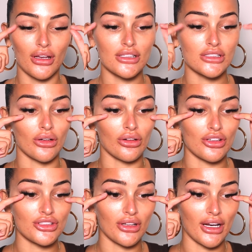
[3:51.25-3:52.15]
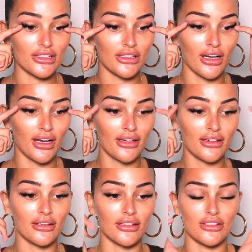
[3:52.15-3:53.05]
so close to your lash line,
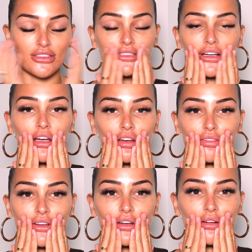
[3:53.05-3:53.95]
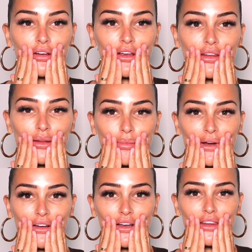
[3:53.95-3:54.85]
you're just like, I don't think I'm going to get them
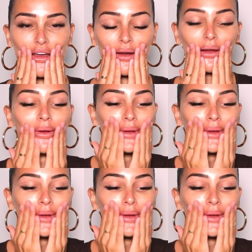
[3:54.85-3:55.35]
back like that.